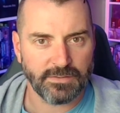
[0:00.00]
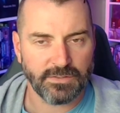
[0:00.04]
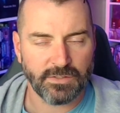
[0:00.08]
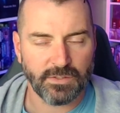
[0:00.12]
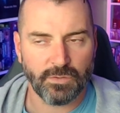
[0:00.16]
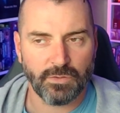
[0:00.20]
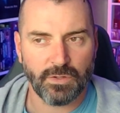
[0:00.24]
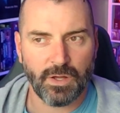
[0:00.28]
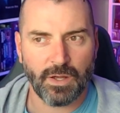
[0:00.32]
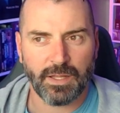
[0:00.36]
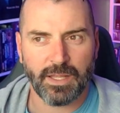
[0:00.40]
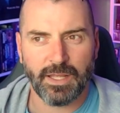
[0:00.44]

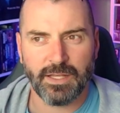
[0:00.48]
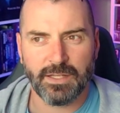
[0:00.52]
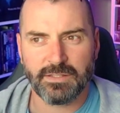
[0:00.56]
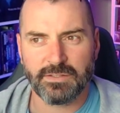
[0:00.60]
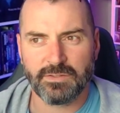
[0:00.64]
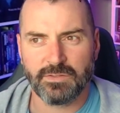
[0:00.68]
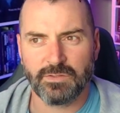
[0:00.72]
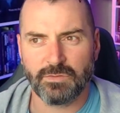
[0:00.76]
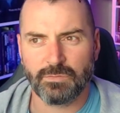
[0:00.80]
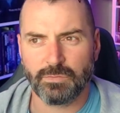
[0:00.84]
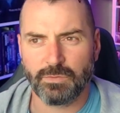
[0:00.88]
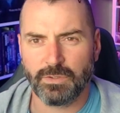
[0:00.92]
So I
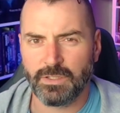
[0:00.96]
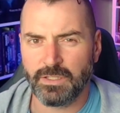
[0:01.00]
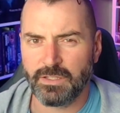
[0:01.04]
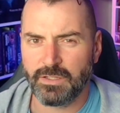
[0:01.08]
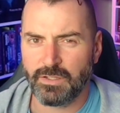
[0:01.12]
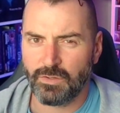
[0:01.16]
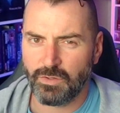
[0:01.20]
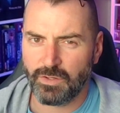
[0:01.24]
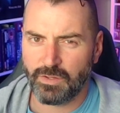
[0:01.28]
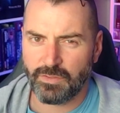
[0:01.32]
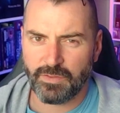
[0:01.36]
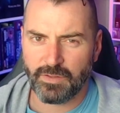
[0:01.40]
guess really
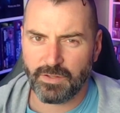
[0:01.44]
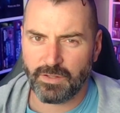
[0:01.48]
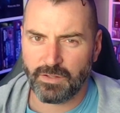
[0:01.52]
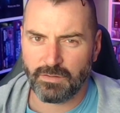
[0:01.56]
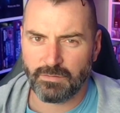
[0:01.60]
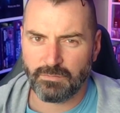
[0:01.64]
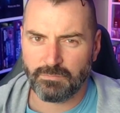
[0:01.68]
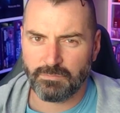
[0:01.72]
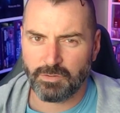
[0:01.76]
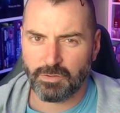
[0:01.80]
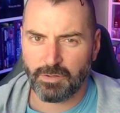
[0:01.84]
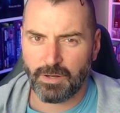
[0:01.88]
the only
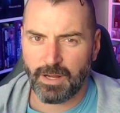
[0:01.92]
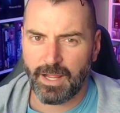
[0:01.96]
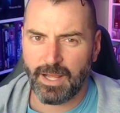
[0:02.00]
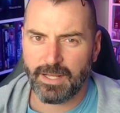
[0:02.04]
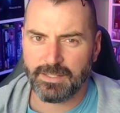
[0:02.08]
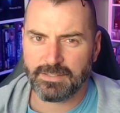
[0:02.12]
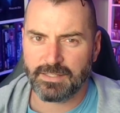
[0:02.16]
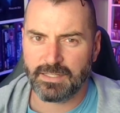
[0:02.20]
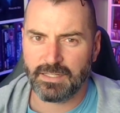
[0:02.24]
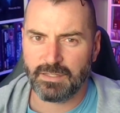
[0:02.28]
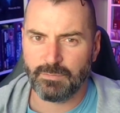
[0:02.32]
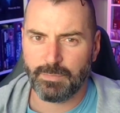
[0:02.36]
thing you're
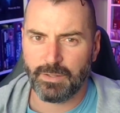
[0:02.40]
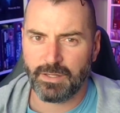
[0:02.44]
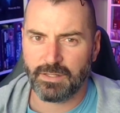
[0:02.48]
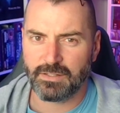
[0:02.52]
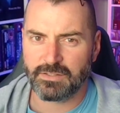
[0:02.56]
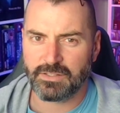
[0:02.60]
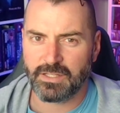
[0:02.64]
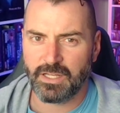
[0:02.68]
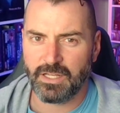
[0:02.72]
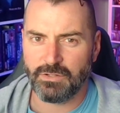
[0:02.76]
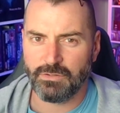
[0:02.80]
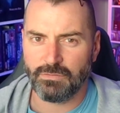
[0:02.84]
asking about
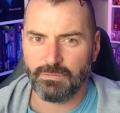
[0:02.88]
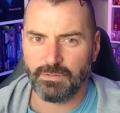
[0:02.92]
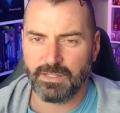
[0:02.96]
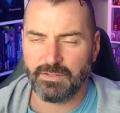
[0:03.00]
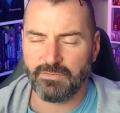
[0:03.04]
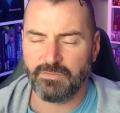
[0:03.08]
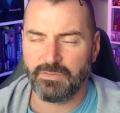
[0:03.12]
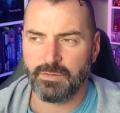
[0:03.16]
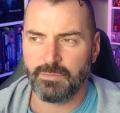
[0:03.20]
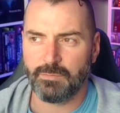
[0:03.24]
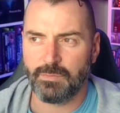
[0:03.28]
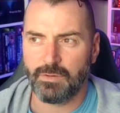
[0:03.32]
is, can you
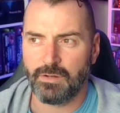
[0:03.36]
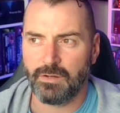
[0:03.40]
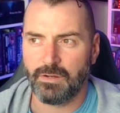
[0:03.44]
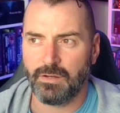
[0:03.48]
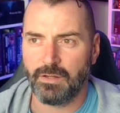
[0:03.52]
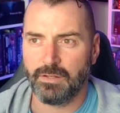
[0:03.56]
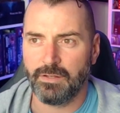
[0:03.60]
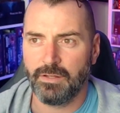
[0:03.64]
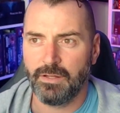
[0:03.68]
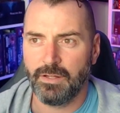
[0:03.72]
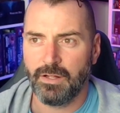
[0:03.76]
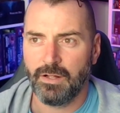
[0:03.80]
leave them
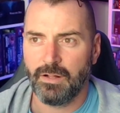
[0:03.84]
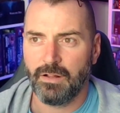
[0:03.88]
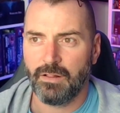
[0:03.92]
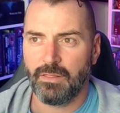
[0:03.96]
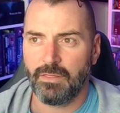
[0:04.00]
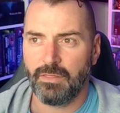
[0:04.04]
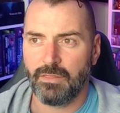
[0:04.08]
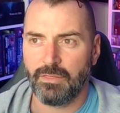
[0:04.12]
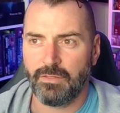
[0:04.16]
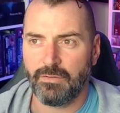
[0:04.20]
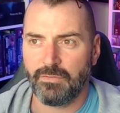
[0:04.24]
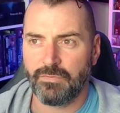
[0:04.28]
on
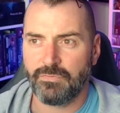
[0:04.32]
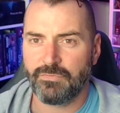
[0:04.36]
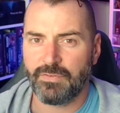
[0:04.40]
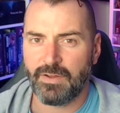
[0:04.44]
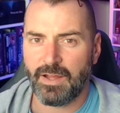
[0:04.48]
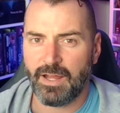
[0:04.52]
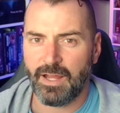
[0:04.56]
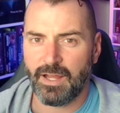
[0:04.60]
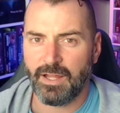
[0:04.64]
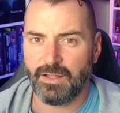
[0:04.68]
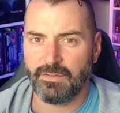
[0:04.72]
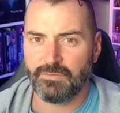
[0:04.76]
the
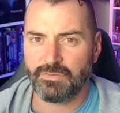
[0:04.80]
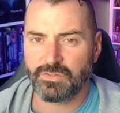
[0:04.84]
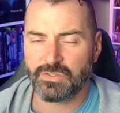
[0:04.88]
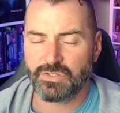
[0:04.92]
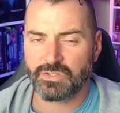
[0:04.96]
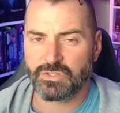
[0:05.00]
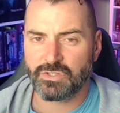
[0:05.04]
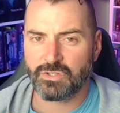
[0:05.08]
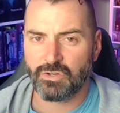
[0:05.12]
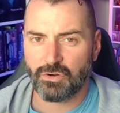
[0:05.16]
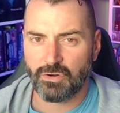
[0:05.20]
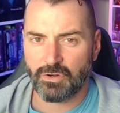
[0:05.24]
5
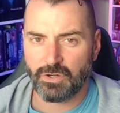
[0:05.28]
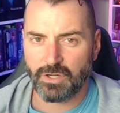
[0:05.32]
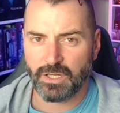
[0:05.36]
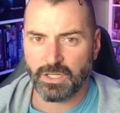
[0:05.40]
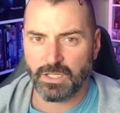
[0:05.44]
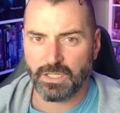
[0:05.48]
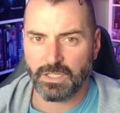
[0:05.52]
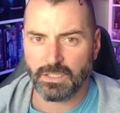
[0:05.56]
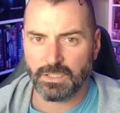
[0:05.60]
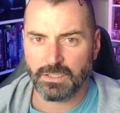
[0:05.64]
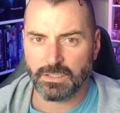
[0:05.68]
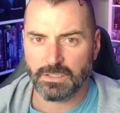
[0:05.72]

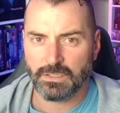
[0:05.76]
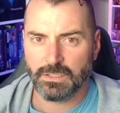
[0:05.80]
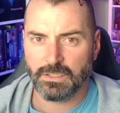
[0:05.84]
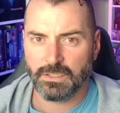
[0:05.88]
starting